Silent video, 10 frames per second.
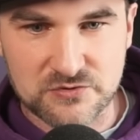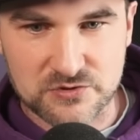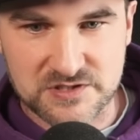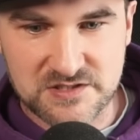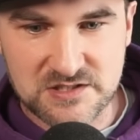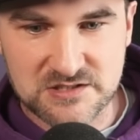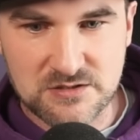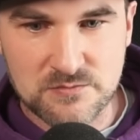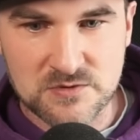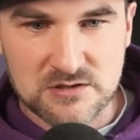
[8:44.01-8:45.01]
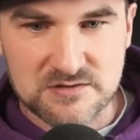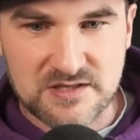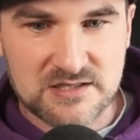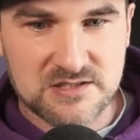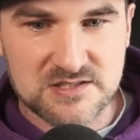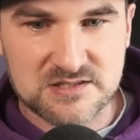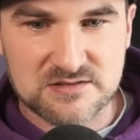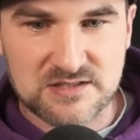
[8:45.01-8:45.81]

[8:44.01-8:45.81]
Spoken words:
your system, that does